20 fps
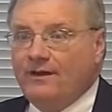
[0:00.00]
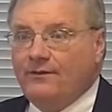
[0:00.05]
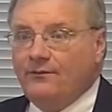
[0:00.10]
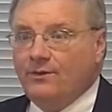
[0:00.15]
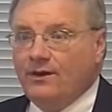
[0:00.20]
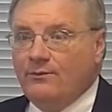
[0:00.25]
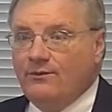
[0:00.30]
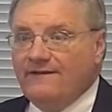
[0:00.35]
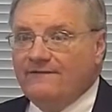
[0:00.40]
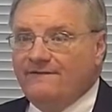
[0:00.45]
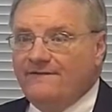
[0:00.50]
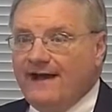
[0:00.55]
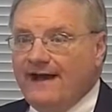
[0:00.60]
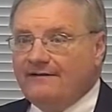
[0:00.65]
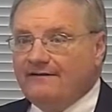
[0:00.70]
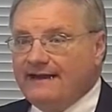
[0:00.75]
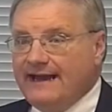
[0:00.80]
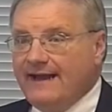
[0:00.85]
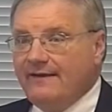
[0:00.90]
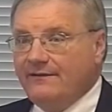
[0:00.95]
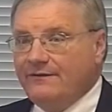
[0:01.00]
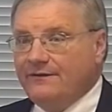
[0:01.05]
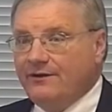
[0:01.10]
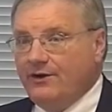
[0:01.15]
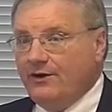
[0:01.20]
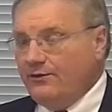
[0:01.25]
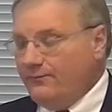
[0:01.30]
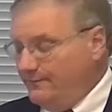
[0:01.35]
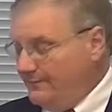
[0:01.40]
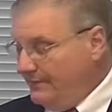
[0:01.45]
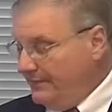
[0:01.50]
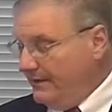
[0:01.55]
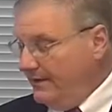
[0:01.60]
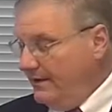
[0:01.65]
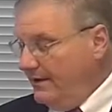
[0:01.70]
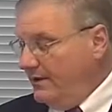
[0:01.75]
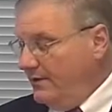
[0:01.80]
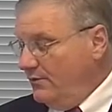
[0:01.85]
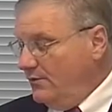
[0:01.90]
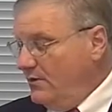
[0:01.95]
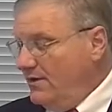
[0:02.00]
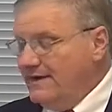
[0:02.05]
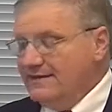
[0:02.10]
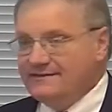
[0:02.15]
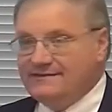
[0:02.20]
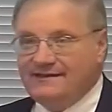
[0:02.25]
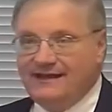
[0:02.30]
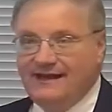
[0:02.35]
What we found out, though, was